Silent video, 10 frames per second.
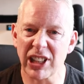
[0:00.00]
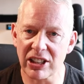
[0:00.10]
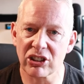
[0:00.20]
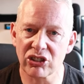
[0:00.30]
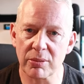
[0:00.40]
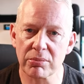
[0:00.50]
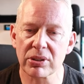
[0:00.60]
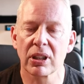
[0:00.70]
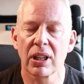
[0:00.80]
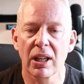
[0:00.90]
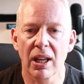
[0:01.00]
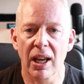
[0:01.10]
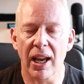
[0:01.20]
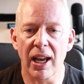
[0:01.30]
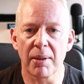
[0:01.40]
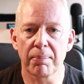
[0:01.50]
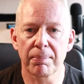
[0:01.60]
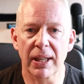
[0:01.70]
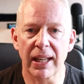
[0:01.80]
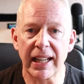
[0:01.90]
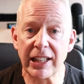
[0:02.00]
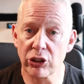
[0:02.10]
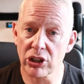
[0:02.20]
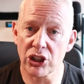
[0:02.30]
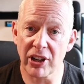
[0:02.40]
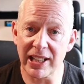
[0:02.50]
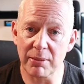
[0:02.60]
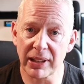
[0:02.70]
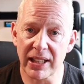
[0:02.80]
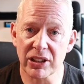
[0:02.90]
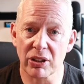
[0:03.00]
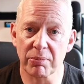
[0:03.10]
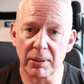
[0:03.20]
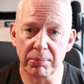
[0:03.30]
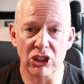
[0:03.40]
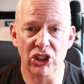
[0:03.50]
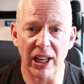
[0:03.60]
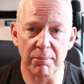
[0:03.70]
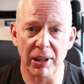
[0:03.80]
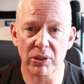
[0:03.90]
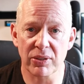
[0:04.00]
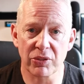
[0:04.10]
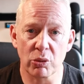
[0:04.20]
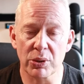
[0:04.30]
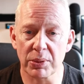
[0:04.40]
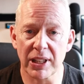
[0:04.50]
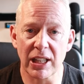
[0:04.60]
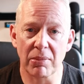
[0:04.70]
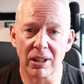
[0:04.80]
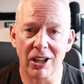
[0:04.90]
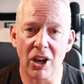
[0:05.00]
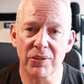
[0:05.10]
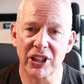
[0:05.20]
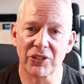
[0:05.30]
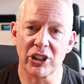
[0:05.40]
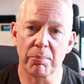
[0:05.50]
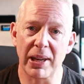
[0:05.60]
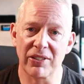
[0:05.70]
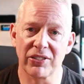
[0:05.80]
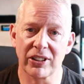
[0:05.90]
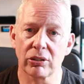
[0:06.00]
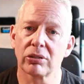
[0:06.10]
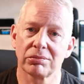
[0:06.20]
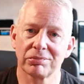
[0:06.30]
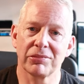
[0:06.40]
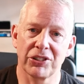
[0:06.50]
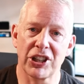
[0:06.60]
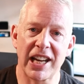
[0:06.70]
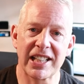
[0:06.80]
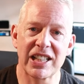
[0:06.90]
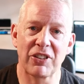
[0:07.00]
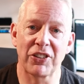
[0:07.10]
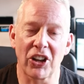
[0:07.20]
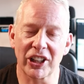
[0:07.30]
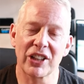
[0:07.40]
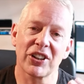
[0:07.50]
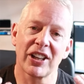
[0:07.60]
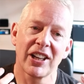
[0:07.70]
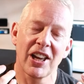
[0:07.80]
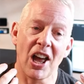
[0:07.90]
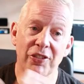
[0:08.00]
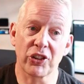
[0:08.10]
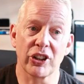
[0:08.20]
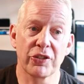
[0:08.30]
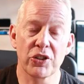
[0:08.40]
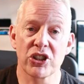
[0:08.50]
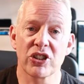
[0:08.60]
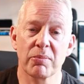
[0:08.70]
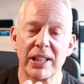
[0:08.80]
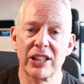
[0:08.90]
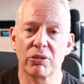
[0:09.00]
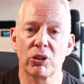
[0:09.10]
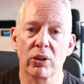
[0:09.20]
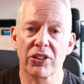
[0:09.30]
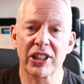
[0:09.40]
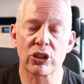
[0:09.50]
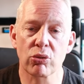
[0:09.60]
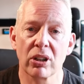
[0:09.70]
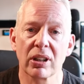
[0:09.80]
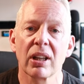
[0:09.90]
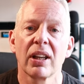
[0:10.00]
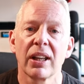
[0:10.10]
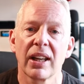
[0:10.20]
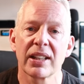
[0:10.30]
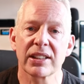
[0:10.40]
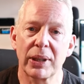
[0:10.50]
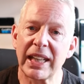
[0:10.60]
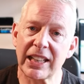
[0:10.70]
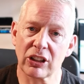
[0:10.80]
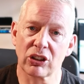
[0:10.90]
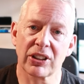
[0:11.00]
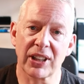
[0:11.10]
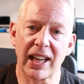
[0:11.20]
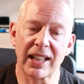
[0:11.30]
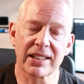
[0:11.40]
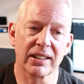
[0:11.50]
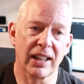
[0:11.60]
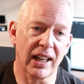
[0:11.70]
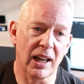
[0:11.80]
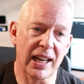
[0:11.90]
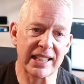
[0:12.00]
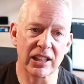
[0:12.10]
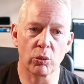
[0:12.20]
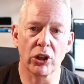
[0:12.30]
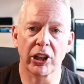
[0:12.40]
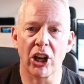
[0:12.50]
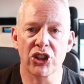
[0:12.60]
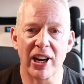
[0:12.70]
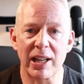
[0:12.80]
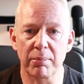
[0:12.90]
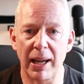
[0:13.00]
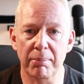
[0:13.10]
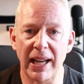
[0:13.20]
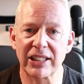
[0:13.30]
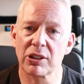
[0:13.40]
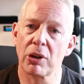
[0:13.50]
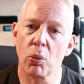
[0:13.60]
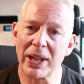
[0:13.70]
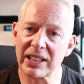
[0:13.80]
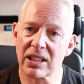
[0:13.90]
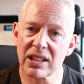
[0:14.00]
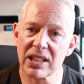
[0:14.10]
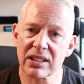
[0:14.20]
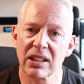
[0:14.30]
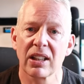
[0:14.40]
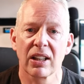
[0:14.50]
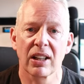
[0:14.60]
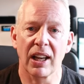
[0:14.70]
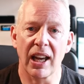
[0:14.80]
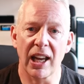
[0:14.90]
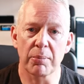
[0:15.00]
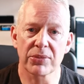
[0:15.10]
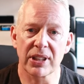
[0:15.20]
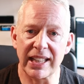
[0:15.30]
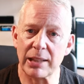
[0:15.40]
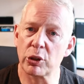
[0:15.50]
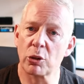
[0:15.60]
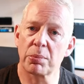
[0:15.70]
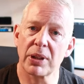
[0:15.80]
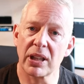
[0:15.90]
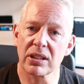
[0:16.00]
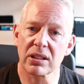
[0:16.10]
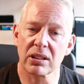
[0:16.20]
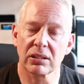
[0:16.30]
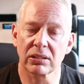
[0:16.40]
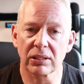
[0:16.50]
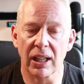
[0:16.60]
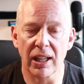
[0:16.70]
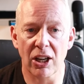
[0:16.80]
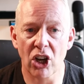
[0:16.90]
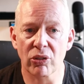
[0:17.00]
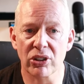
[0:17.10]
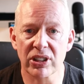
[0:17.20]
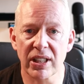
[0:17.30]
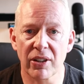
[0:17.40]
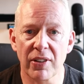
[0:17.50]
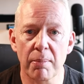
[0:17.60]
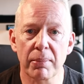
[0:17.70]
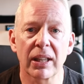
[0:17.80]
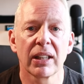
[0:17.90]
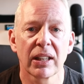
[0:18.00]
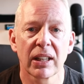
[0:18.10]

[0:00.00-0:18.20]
standard gyms. Um, he does a training plan, so I've been chatting backwards and forwards with him. Obviously, I've got the benefit, or the negative, if you like, of the, I've got the footage of me doing all the things wrong. So he can look at that. Uh, he's going to work out a training plan based on my weaknesses um, to lead me up until uh, Hyrox in November